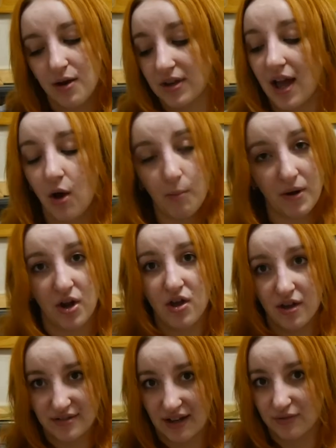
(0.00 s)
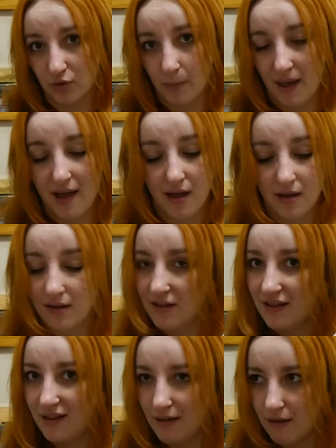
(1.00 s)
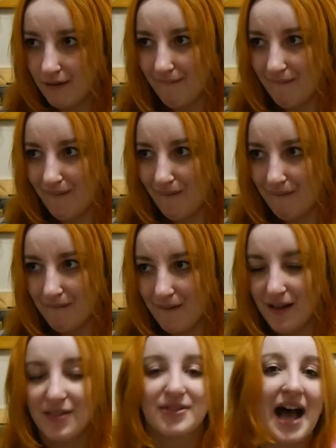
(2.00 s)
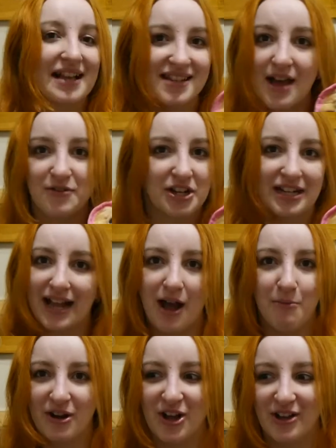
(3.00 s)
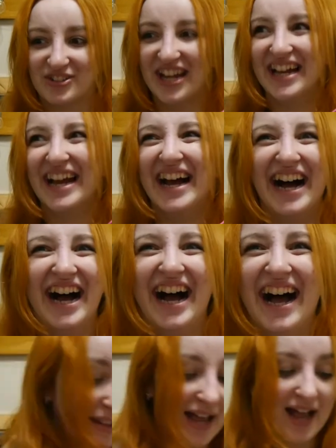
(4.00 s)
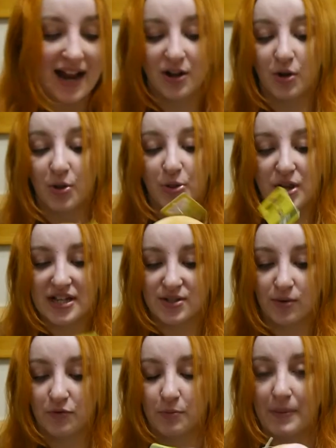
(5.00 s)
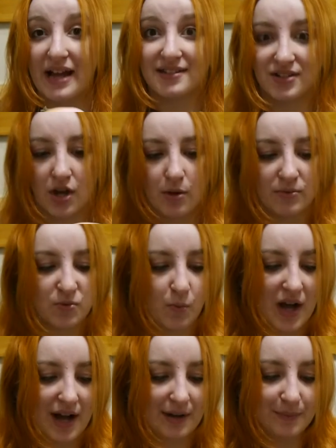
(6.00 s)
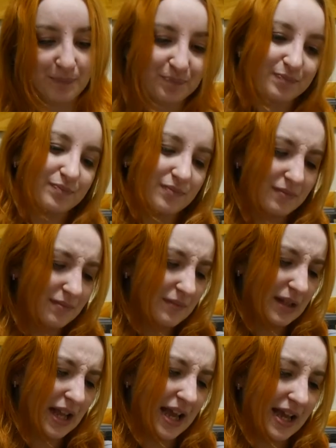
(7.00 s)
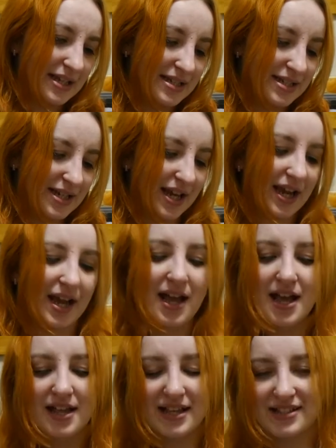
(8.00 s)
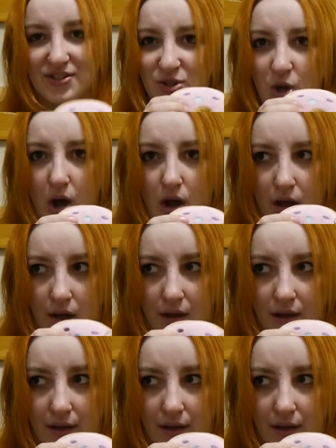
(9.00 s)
would get on my nerves after a bit. That's never going to get on my nerves. And then I got this one from Pets at Home as well, and it's just got